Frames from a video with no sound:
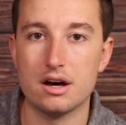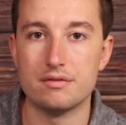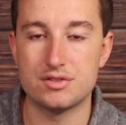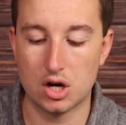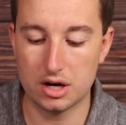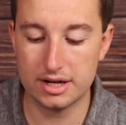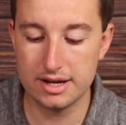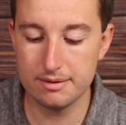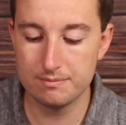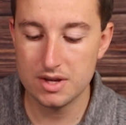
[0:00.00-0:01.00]
of
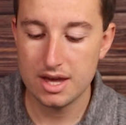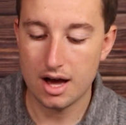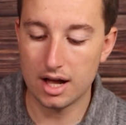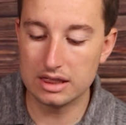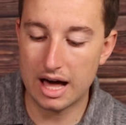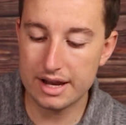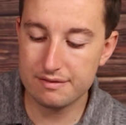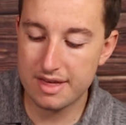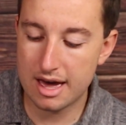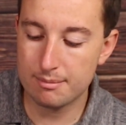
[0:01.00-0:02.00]
targeting, a lot
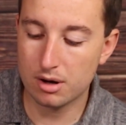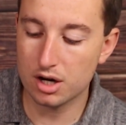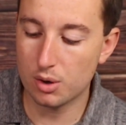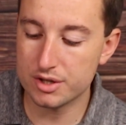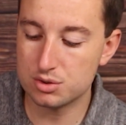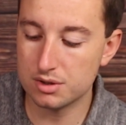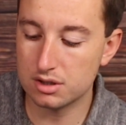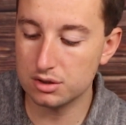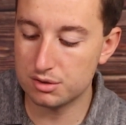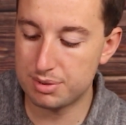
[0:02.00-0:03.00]
of them are going to
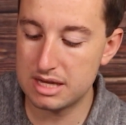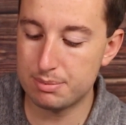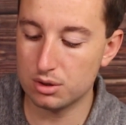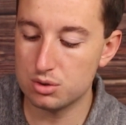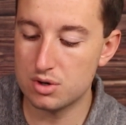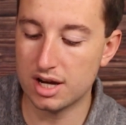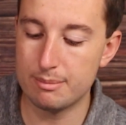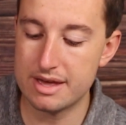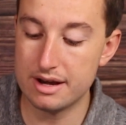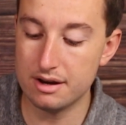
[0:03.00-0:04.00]
include people who
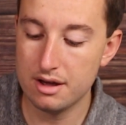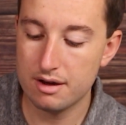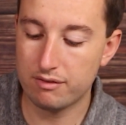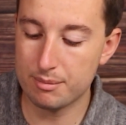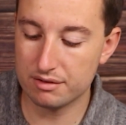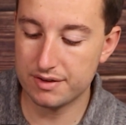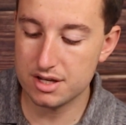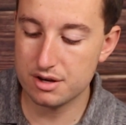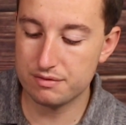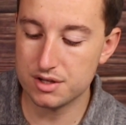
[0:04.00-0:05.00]
come in from your
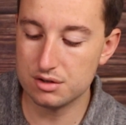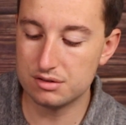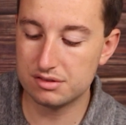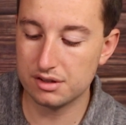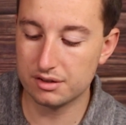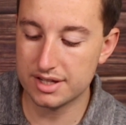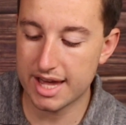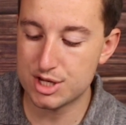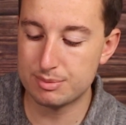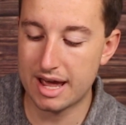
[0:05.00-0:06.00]
video views, your
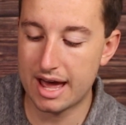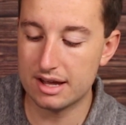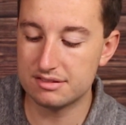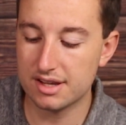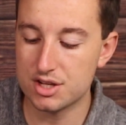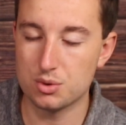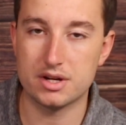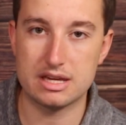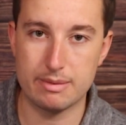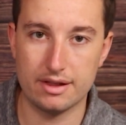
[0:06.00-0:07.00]
engagement ads, and
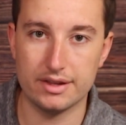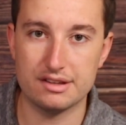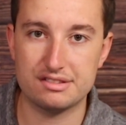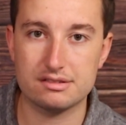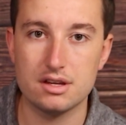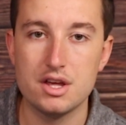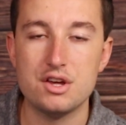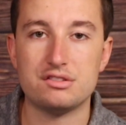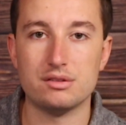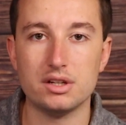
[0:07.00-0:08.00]
your email list.
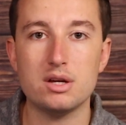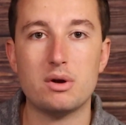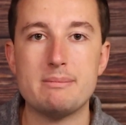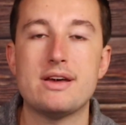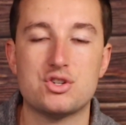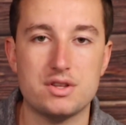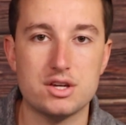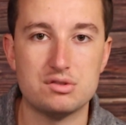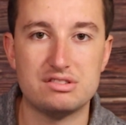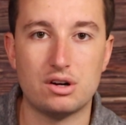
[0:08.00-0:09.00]
So you really want to make sure that
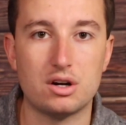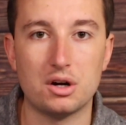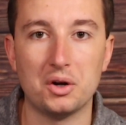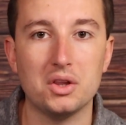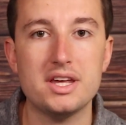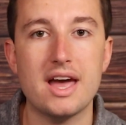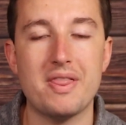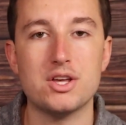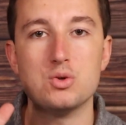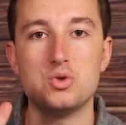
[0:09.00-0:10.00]
you start early and
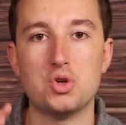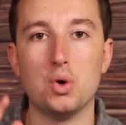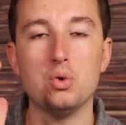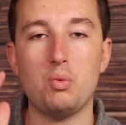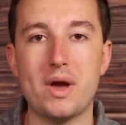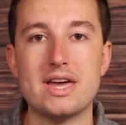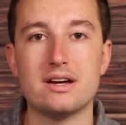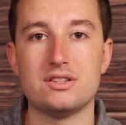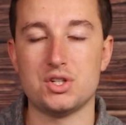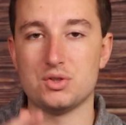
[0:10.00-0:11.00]
that you don't wait
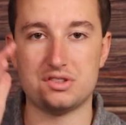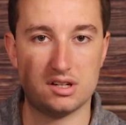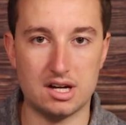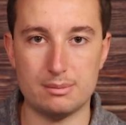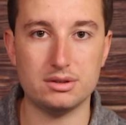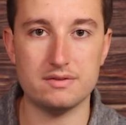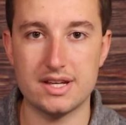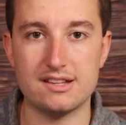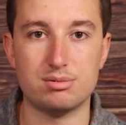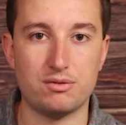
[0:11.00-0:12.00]
until just a couple of
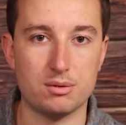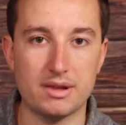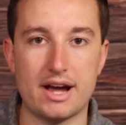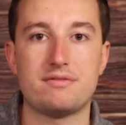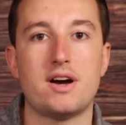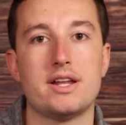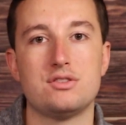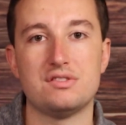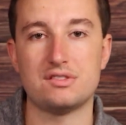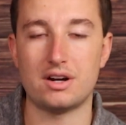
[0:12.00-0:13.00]
days before Black Friday
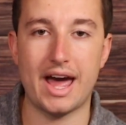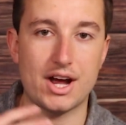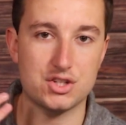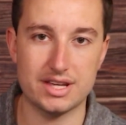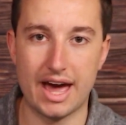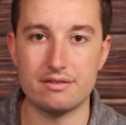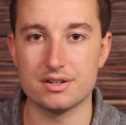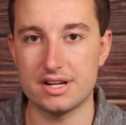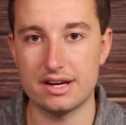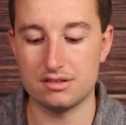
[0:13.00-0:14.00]
to start actually
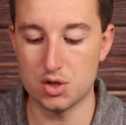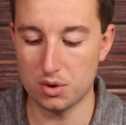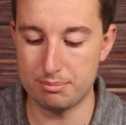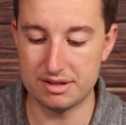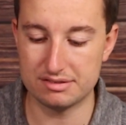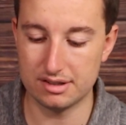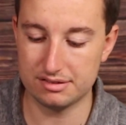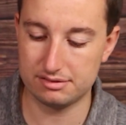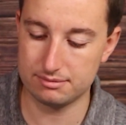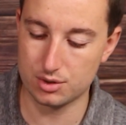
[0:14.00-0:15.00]
advertising your
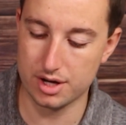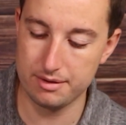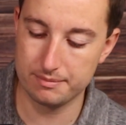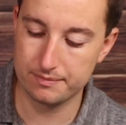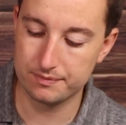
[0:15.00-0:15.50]
business, okay?